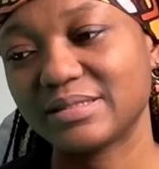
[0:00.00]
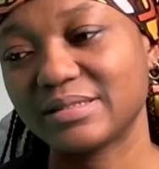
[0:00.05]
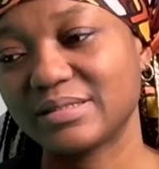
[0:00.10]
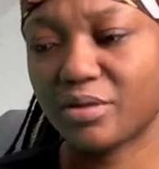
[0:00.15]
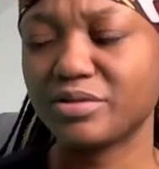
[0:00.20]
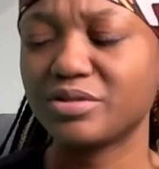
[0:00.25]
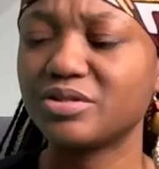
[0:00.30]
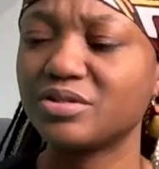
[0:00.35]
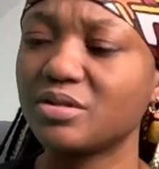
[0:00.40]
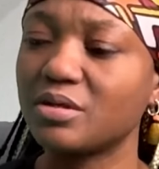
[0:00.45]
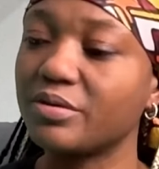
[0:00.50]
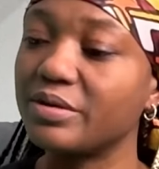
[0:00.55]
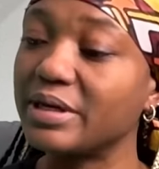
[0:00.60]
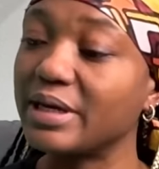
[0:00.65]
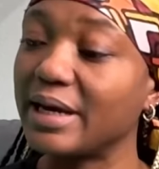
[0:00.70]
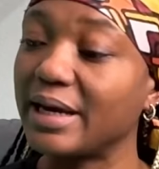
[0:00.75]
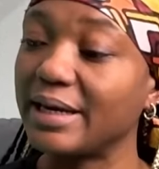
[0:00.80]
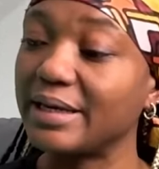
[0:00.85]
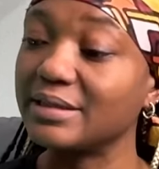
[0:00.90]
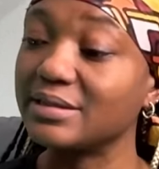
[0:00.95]
Very Starry
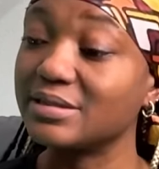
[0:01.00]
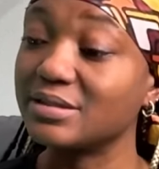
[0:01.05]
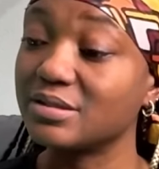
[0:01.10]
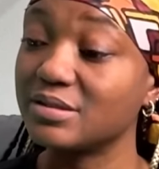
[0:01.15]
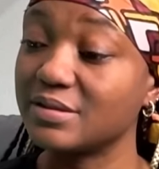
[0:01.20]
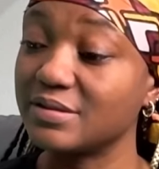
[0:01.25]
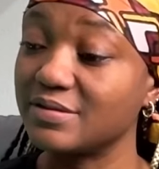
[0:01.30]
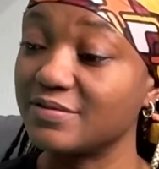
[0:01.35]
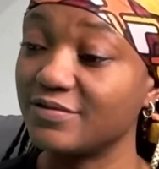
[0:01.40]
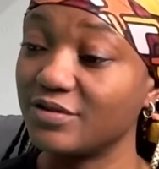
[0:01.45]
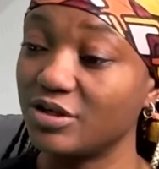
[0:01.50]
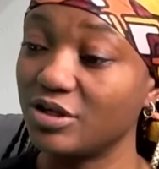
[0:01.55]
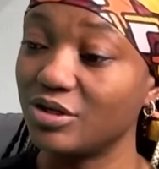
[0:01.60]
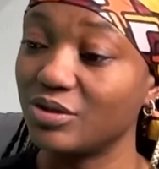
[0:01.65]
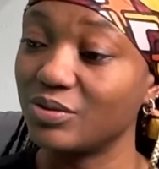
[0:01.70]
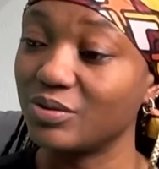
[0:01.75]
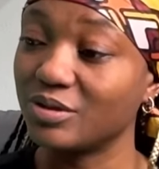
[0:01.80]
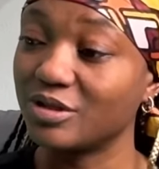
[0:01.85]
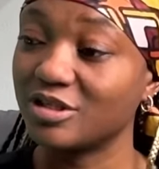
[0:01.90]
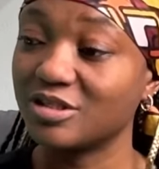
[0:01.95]
Nights. Today's
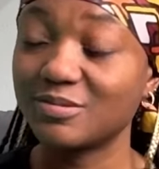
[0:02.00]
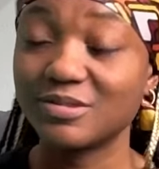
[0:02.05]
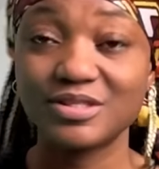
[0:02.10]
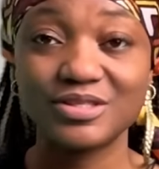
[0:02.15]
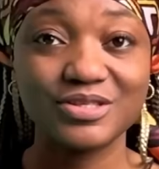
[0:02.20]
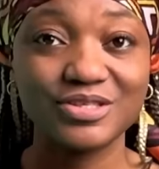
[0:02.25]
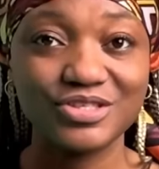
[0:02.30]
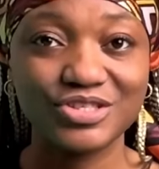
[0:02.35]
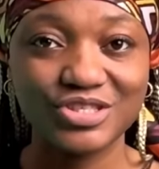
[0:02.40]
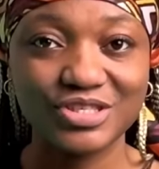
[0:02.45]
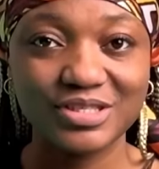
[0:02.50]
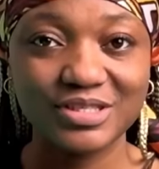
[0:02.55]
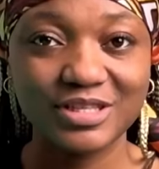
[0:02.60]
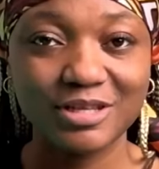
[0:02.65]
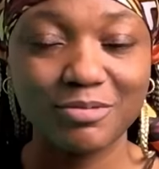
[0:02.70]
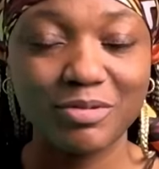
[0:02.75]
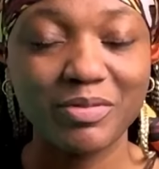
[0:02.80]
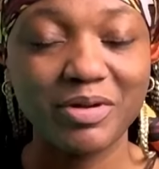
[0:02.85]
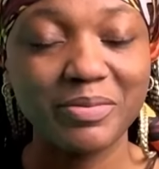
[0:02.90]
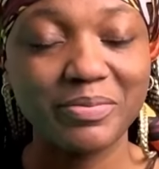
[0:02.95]
video has been
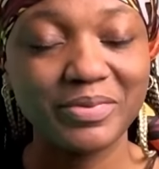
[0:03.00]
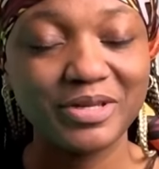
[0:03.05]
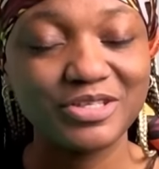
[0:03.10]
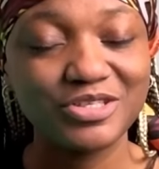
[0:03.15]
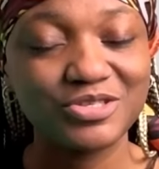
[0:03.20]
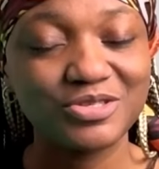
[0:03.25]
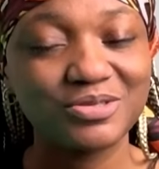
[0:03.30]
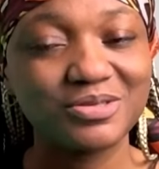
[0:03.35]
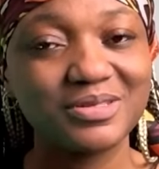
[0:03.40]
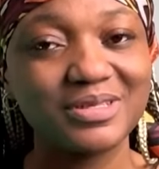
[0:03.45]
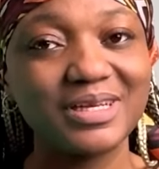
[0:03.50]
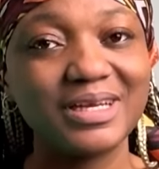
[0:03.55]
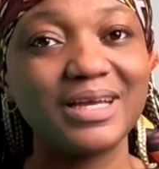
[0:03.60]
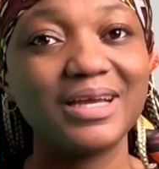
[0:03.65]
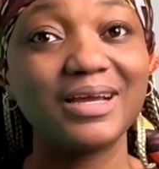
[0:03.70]
suggested on my Patreon,